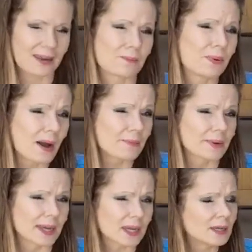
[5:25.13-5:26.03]
in
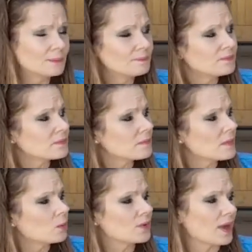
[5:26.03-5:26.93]
public
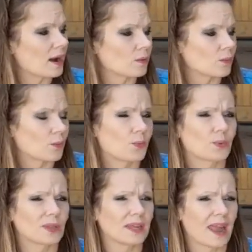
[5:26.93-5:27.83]
without
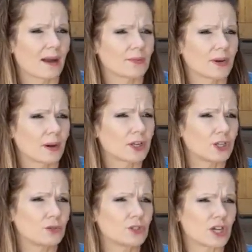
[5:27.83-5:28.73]
really having a
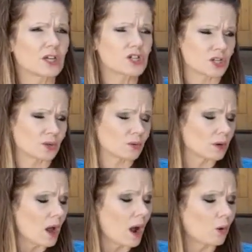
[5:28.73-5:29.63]
huge issue,
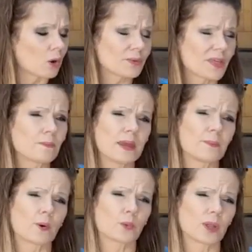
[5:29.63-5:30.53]
or without
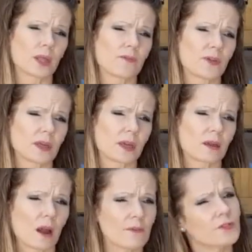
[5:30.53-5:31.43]
people really feeling
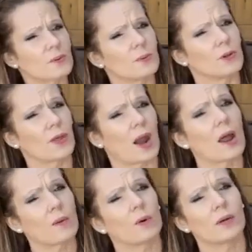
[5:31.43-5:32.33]
uncomfortable that
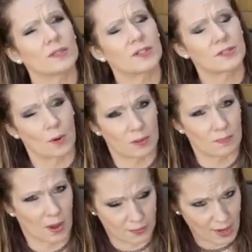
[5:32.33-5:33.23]
I was smoking
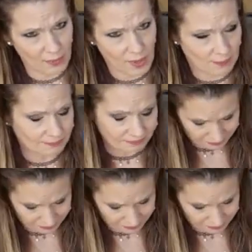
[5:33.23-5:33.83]
pot around them.